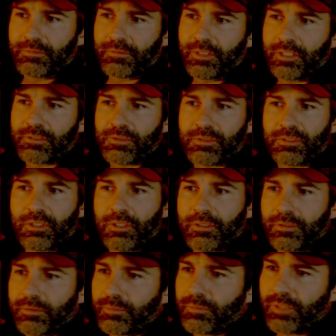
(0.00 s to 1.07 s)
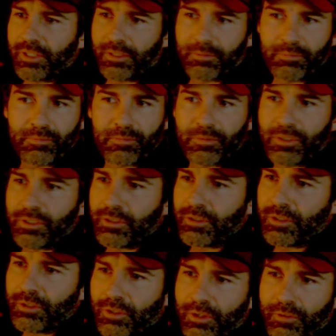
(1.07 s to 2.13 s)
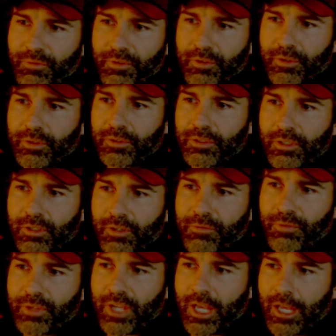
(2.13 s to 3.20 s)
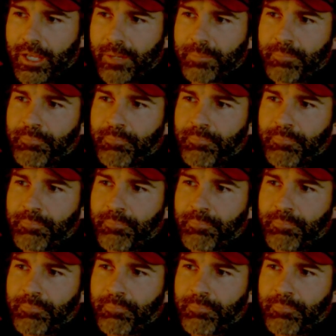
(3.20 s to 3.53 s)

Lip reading: It's you look for the head,